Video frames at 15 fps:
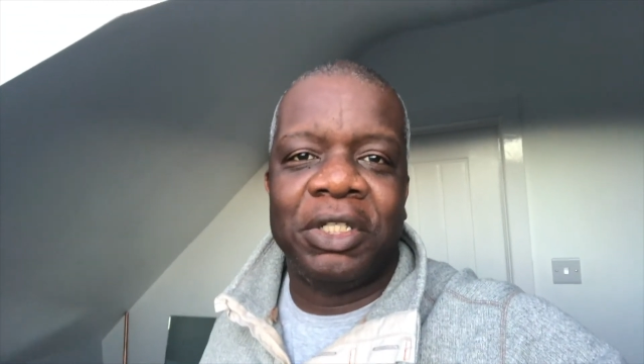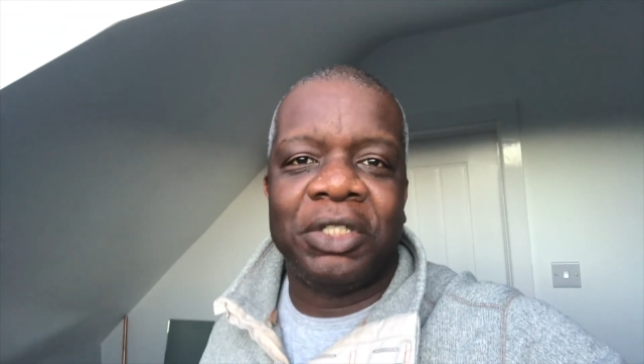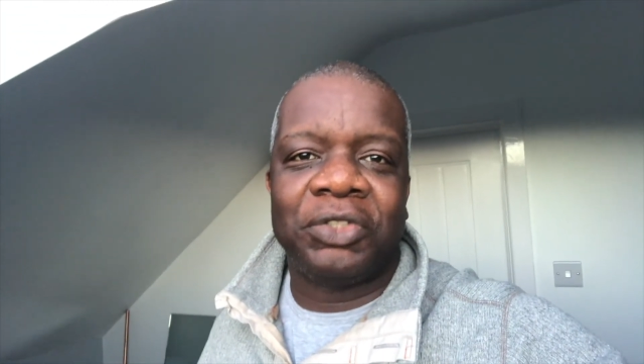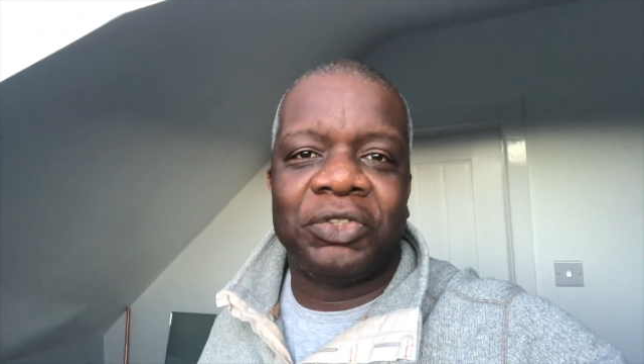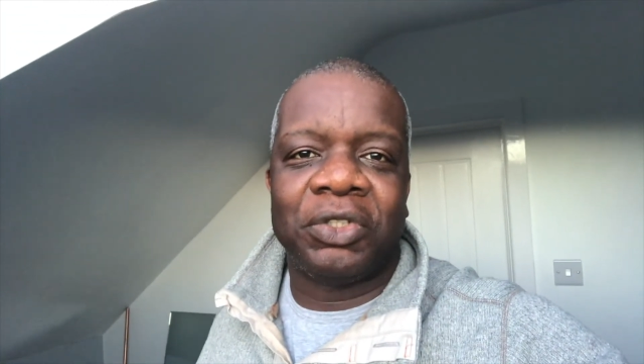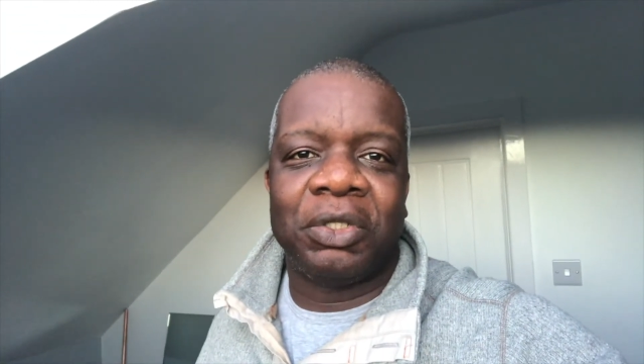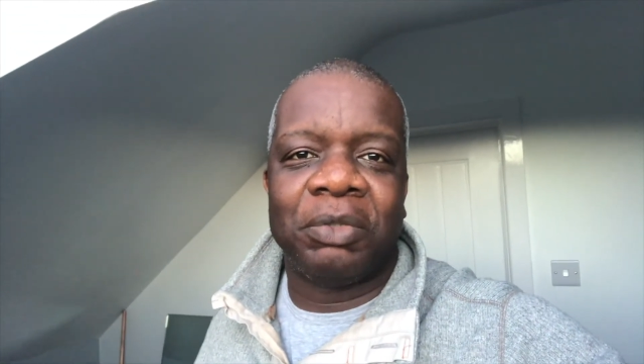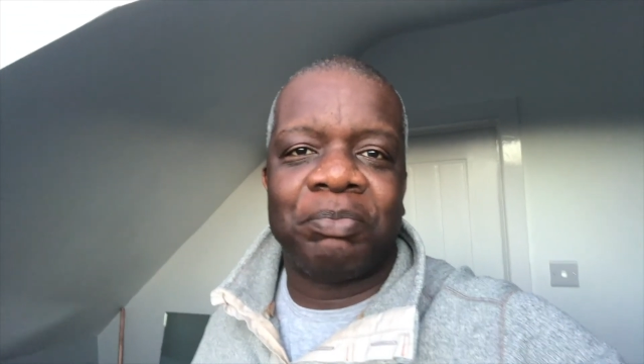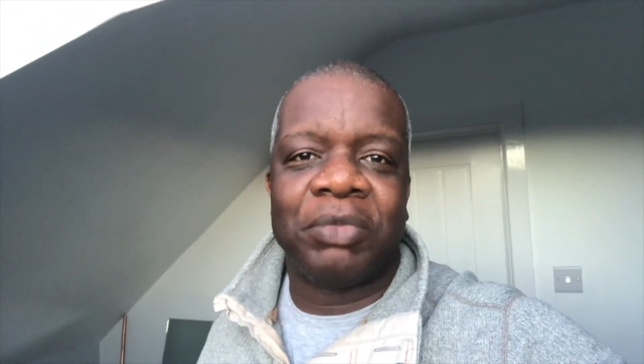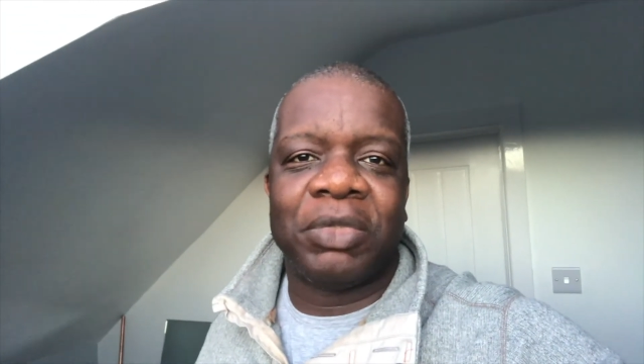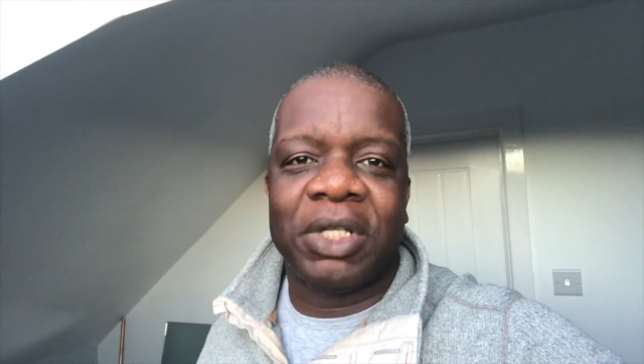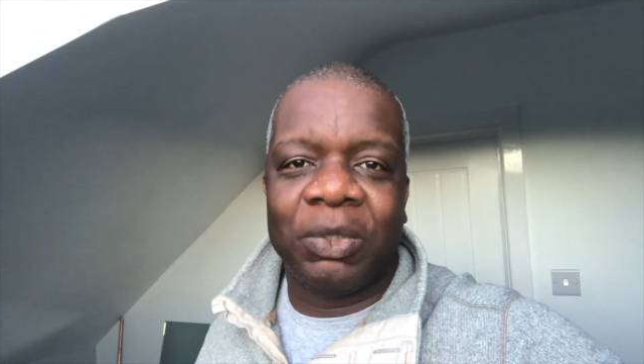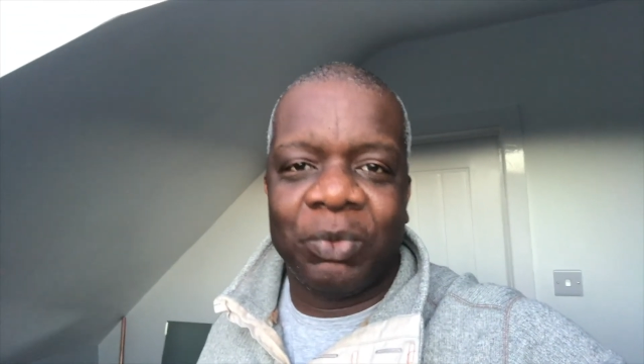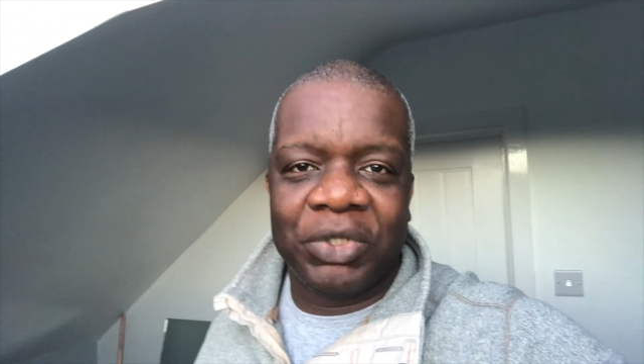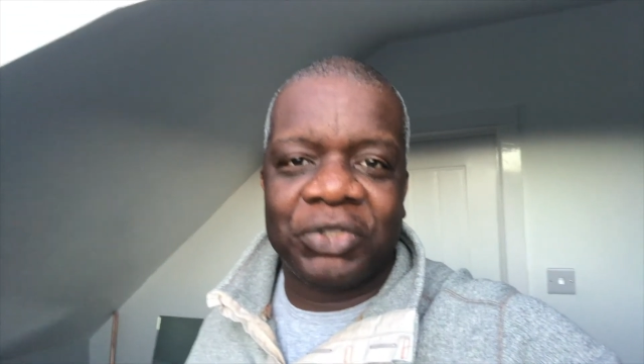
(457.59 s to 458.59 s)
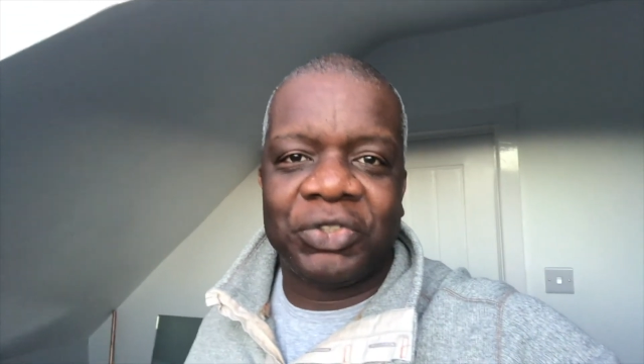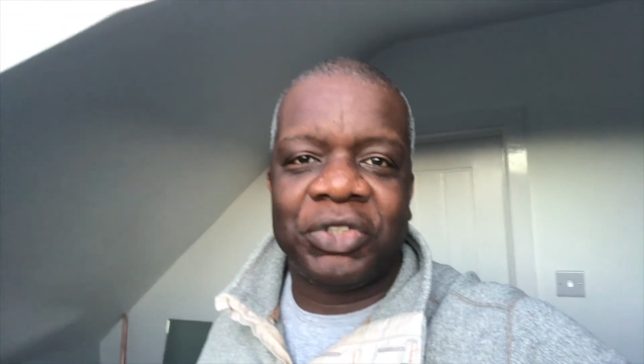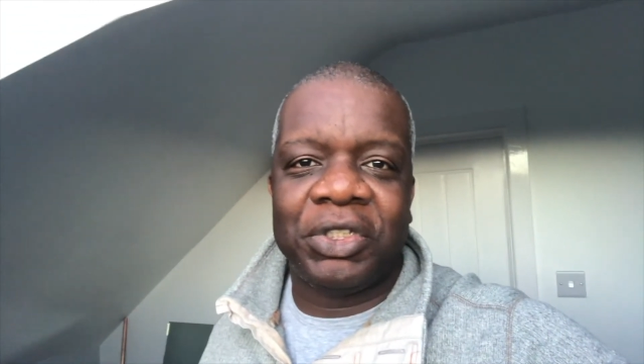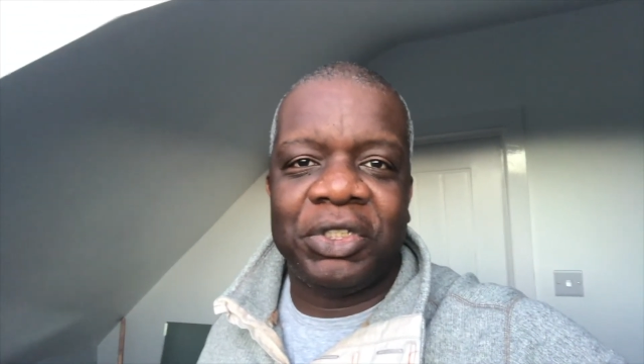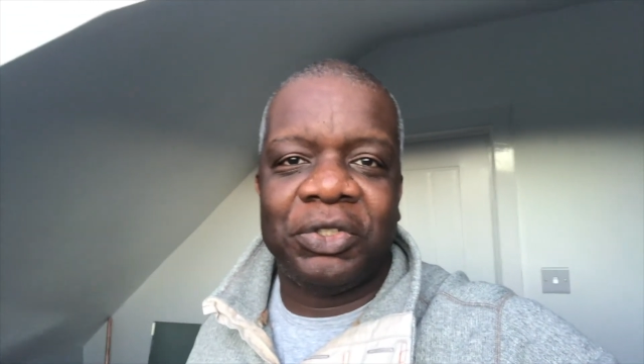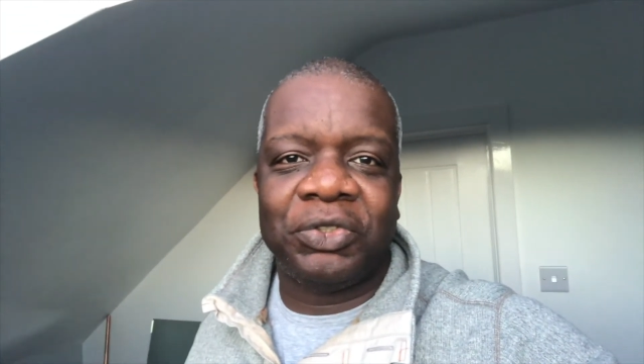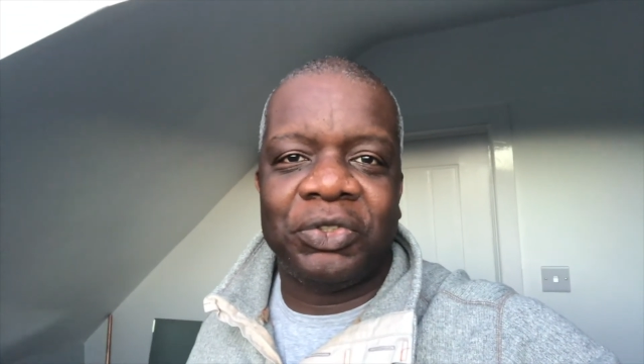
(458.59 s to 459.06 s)
So we'll
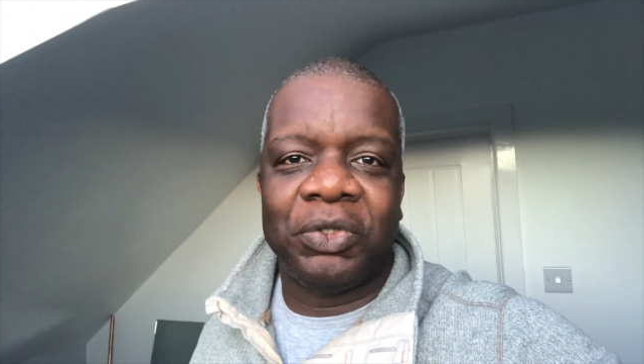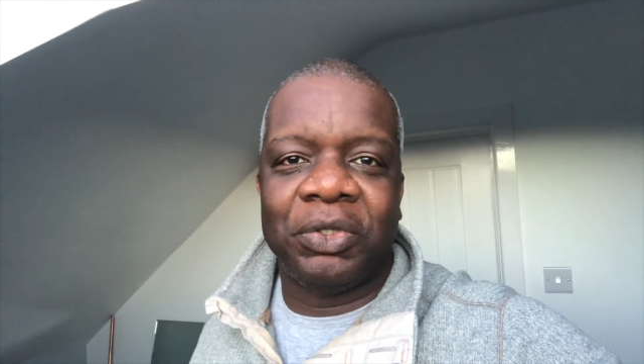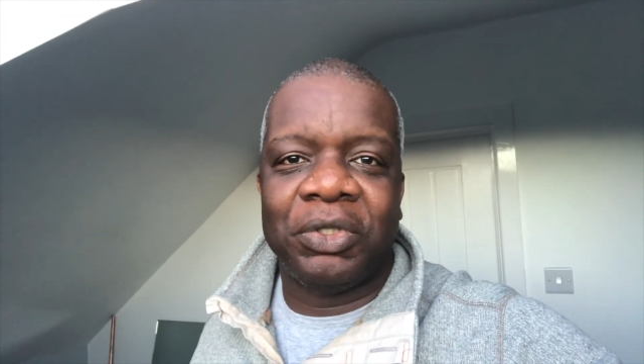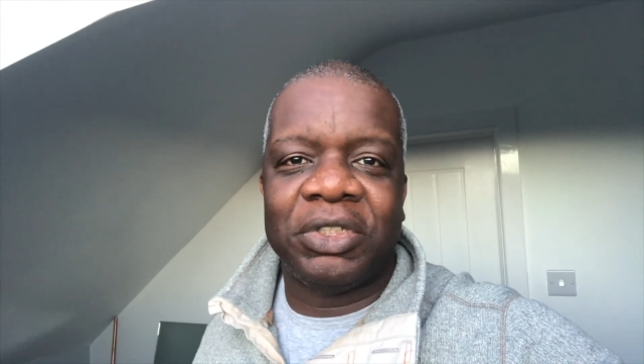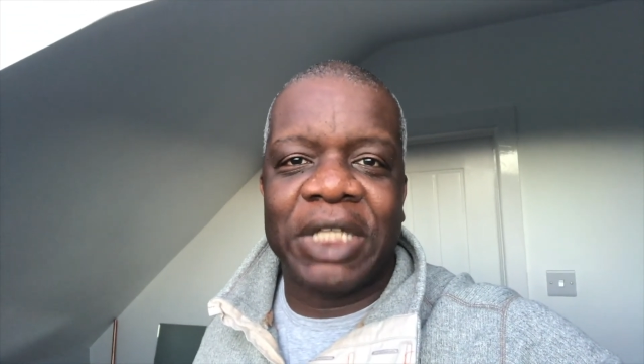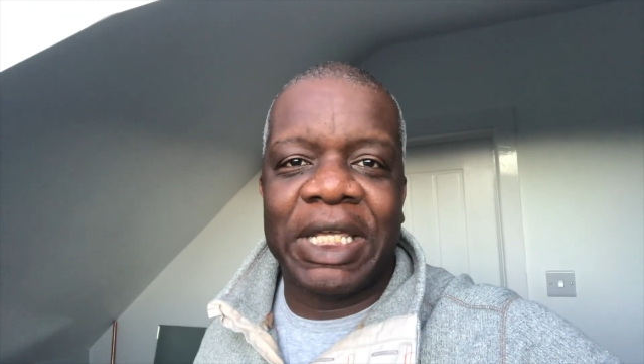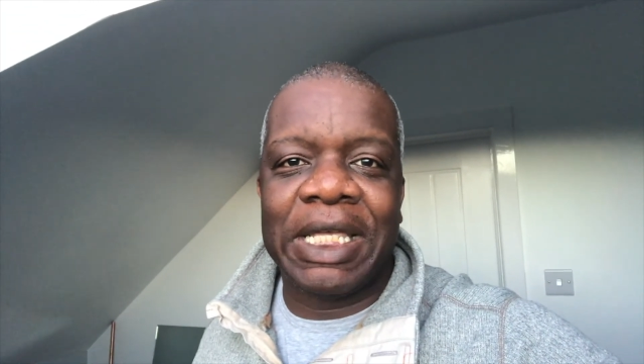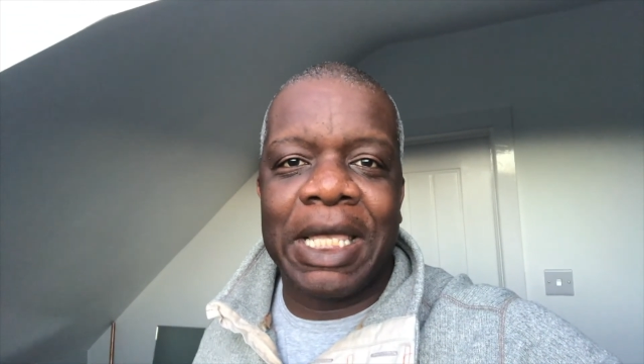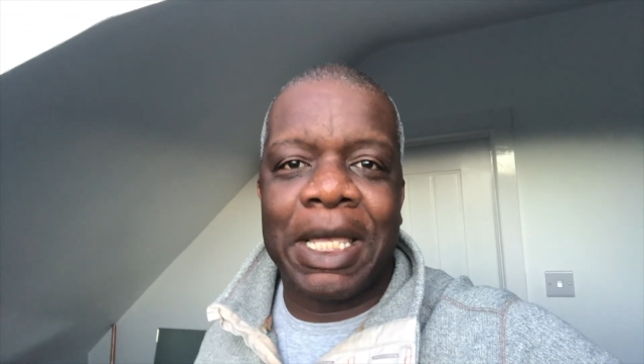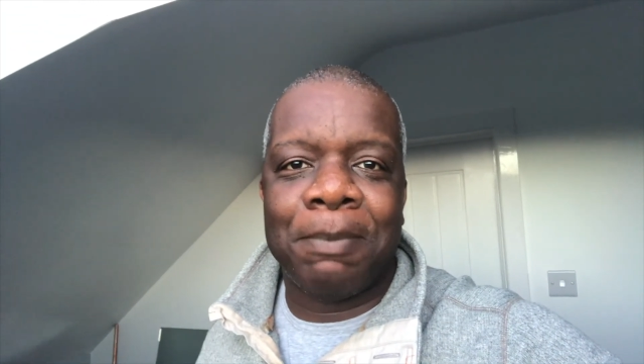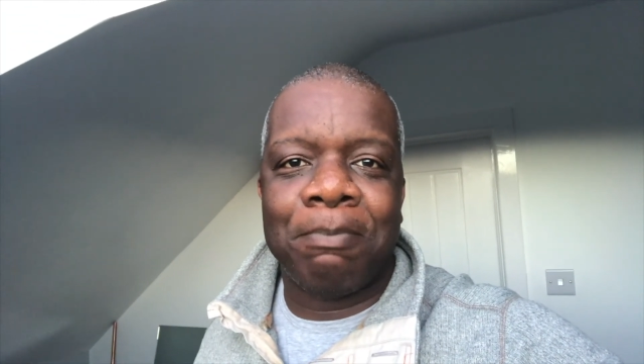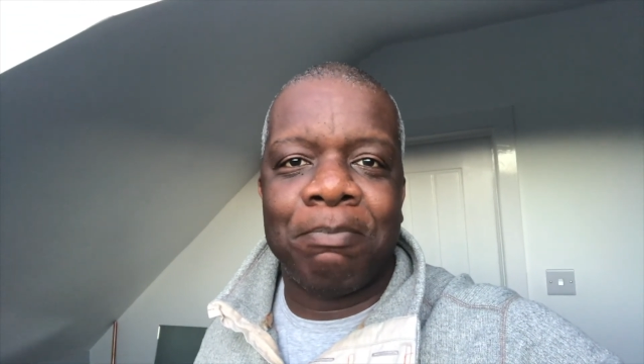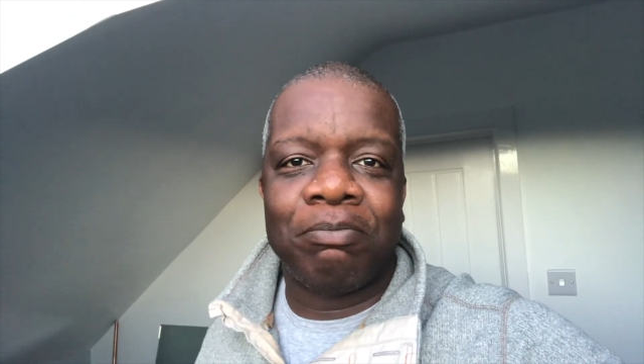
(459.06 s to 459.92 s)
see you soon. Take care.